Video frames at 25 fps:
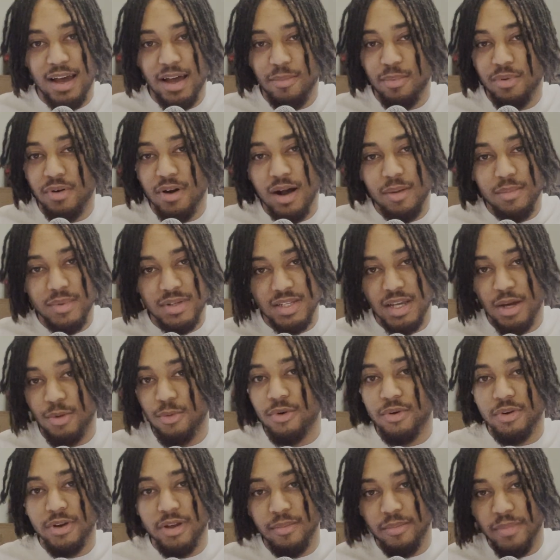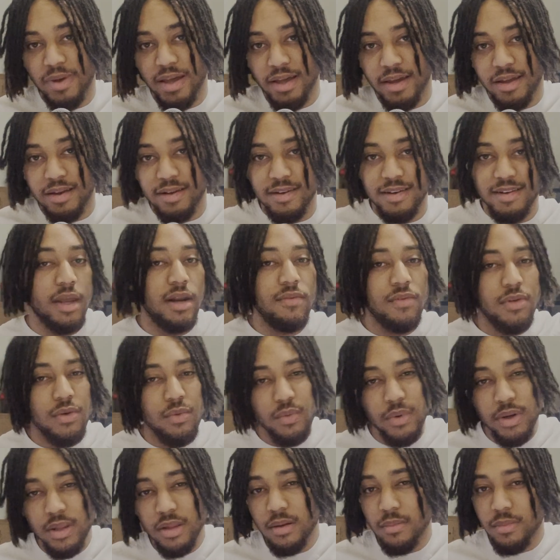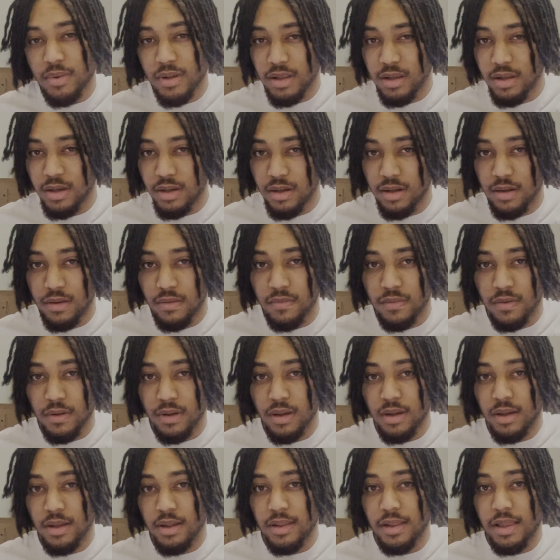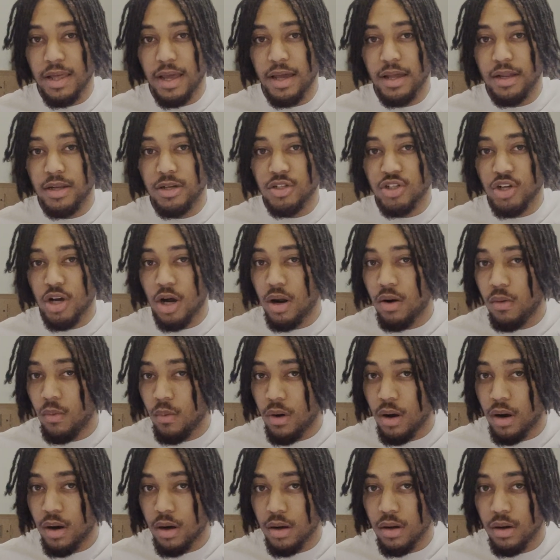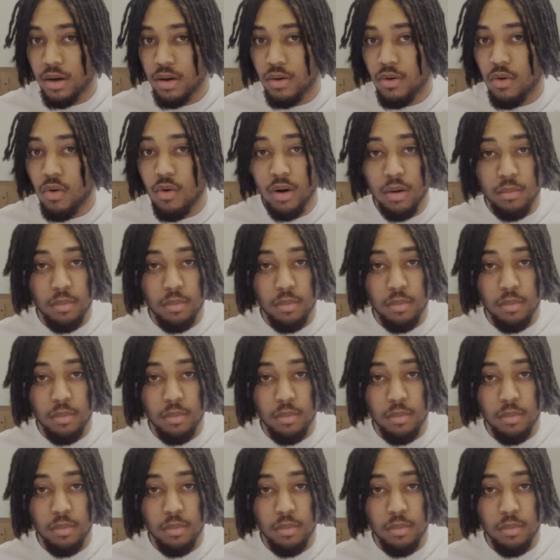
promise I won't get mad. And if you really believe that John Walker or